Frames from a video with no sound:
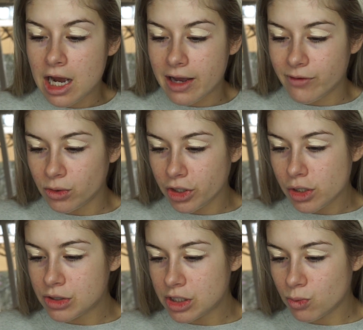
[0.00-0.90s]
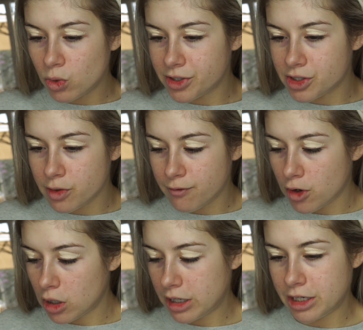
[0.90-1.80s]
I've only used it once so
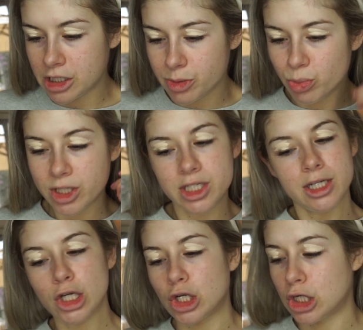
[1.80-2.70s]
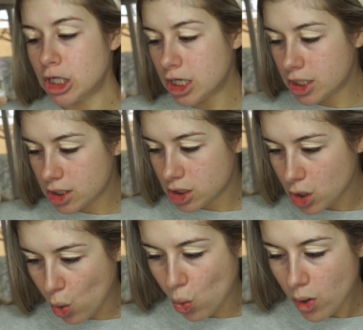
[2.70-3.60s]
far and it's pretty good,
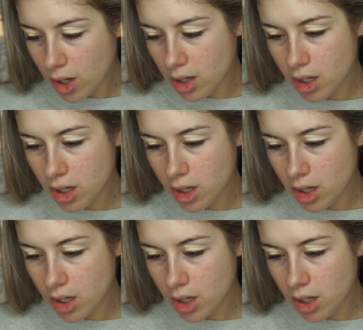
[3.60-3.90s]
so